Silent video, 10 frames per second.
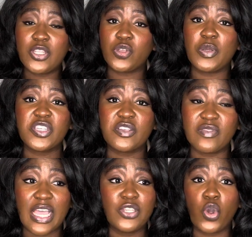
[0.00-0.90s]
So because of
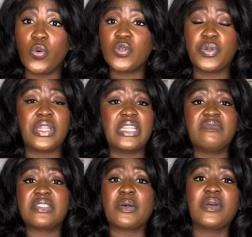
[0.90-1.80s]
that, you always want to live
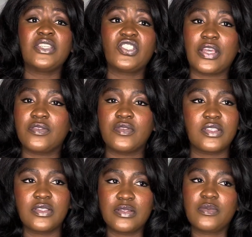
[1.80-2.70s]
in somebody's shadows.